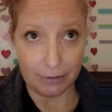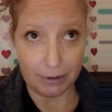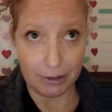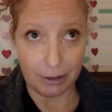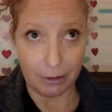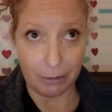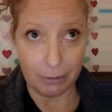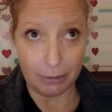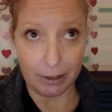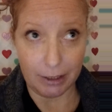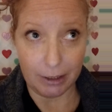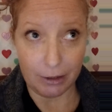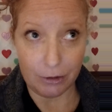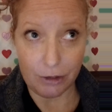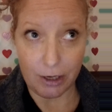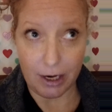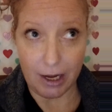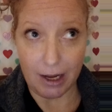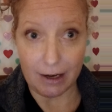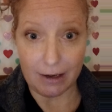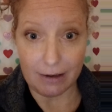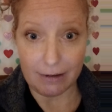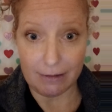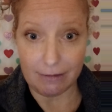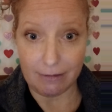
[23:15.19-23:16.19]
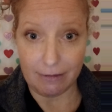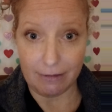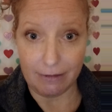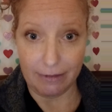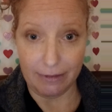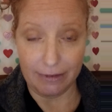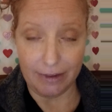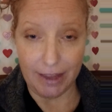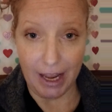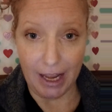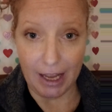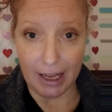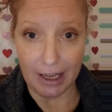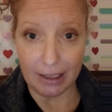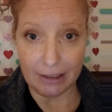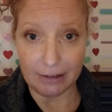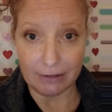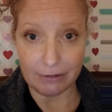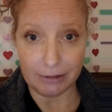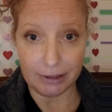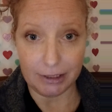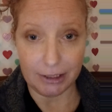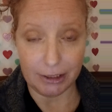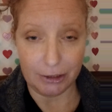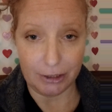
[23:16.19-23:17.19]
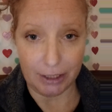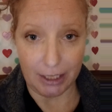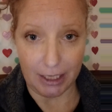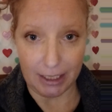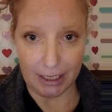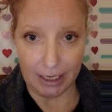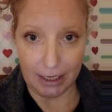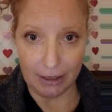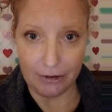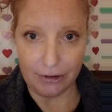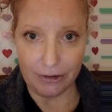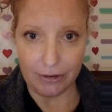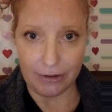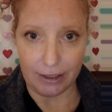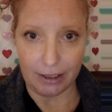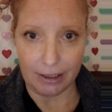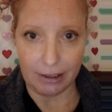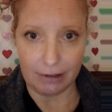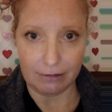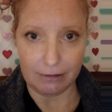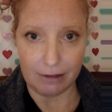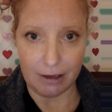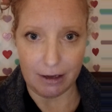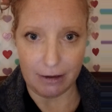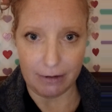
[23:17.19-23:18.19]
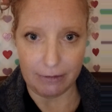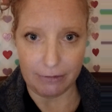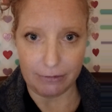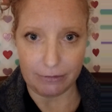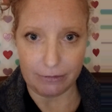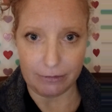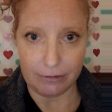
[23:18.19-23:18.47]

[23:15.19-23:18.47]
So we attract that. We attract healthy love.